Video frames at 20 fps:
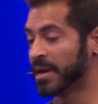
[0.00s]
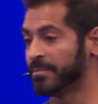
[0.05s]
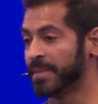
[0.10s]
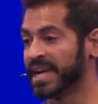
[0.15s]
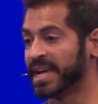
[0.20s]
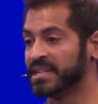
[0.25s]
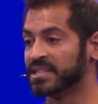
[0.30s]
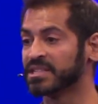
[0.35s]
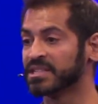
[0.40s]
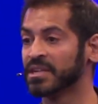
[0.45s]
my
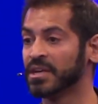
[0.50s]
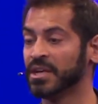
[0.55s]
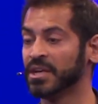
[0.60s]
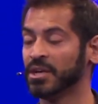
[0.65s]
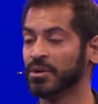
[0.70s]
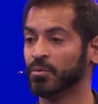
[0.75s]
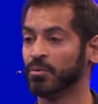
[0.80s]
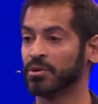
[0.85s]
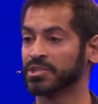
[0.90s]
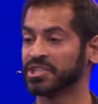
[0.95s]
mates,
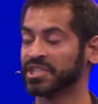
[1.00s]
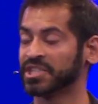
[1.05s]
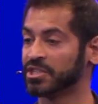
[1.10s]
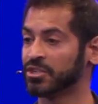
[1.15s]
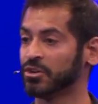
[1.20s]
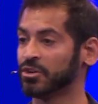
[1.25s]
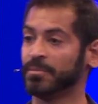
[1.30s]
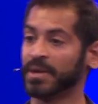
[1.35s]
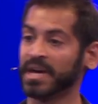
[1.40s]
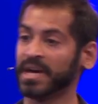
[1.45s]
watching
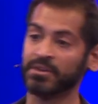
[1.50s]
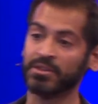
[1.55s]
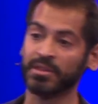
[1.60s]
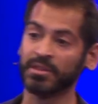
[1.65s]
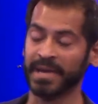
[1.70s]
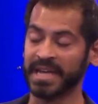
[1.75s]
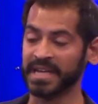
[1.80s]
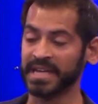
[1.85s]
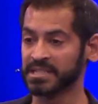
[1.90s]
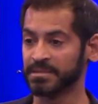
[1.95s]
two of my other
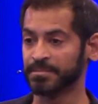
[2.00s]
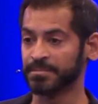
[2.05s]
mates